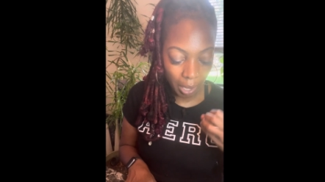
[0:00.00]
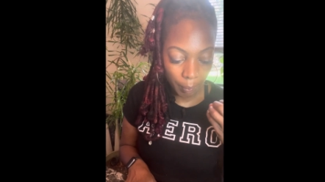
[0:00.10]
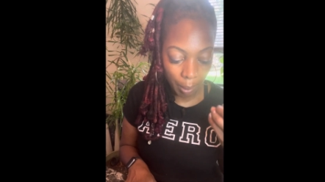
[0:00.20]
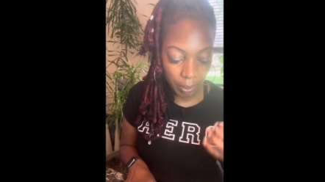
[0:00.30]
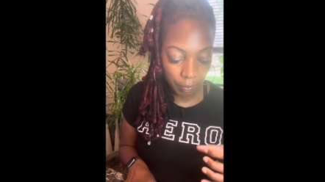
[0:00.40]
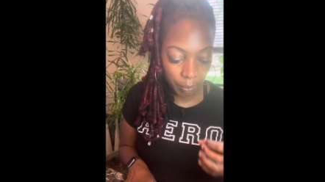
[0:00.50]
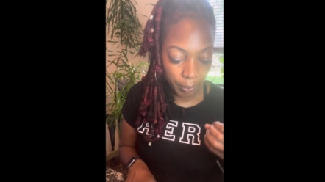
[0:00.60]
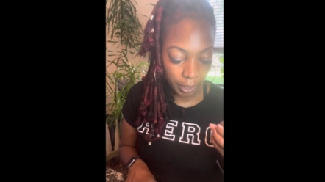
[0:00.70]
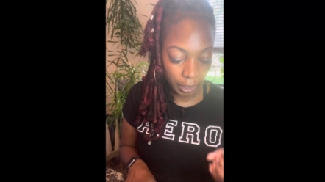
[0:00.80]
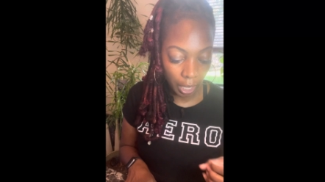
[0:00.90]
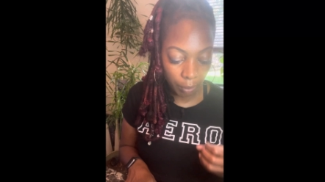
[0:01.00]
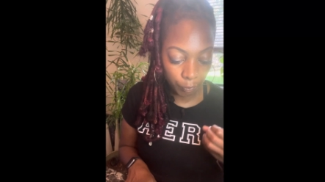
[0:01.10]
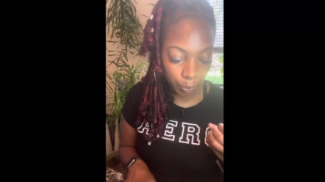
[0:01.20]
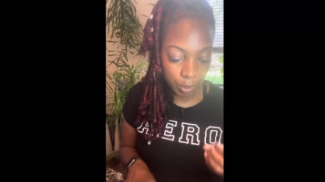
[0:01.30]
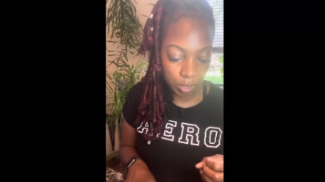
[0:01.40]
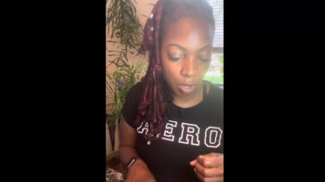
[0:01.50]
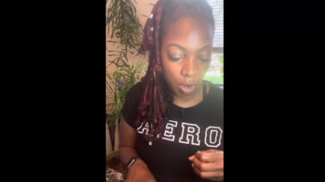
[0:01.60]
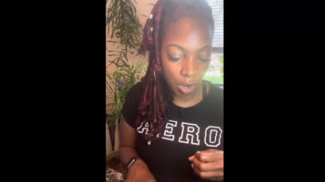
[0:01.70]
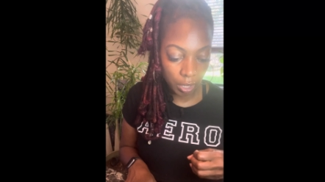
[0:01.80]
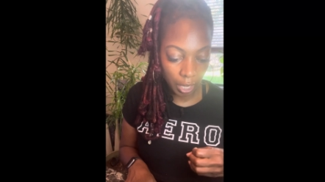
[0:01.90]
I'm even picking up from this
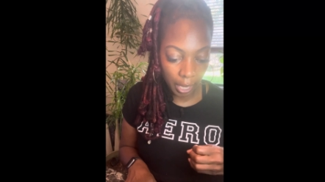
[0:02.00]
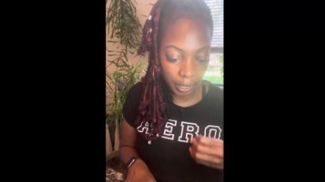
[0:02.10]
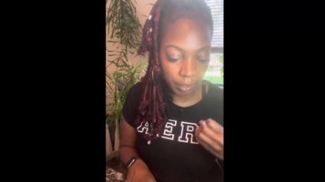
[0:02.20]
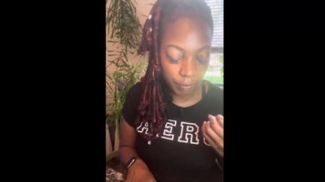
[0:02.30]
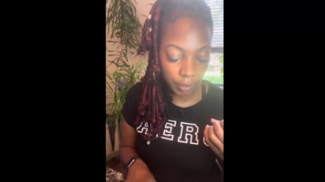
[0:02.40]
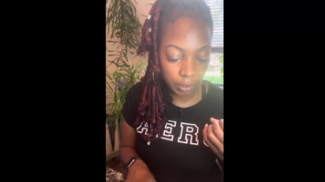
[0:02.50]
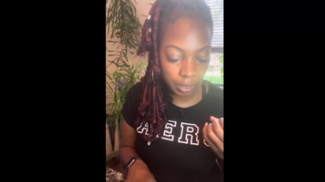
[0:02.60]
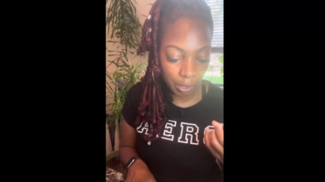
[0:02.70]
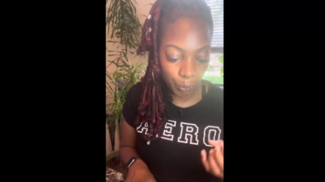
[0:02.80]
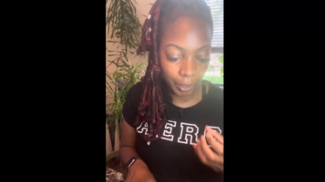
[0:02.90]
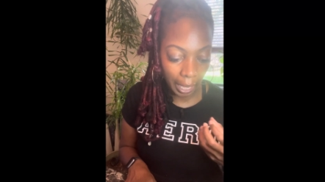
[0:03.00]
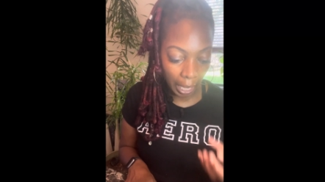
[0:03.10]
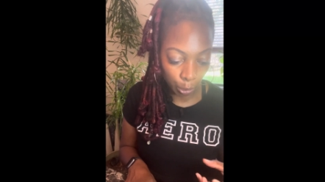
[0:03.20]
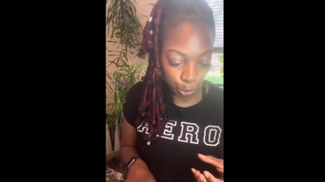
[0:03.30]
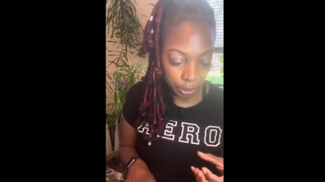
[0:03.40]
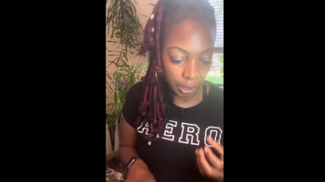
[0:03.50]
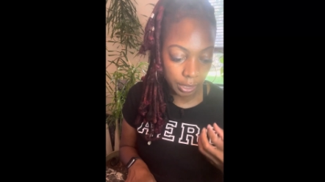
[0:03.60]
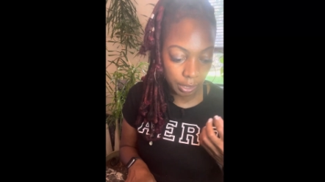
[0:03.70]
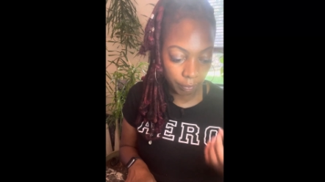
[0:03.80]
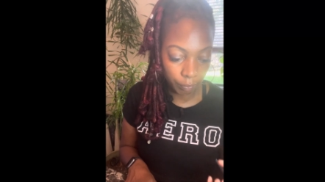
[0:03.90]
card, like even someone else
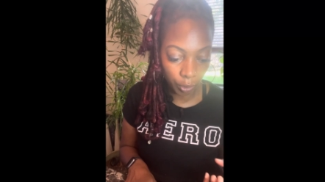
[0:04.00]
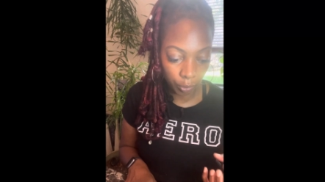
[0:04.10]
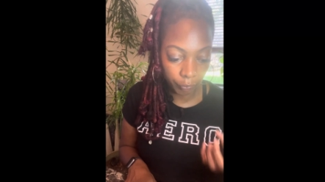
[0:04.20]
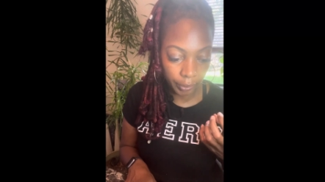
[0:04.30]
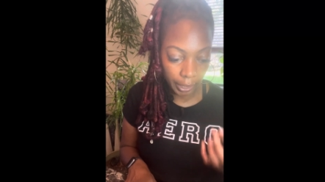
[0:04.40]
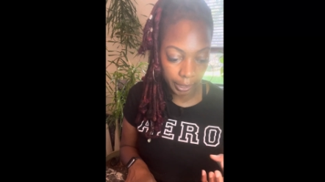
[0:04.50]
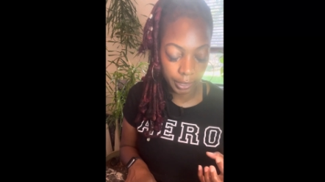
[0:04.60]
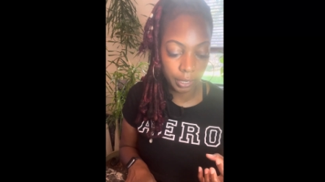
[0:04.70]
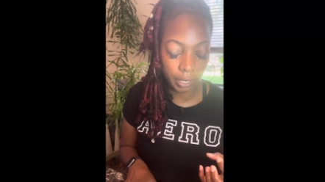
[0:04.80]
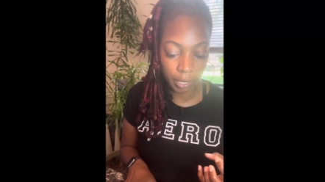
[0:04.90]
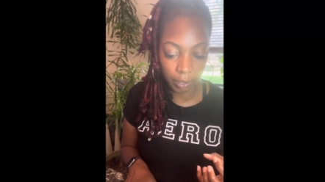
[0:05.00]
is involved in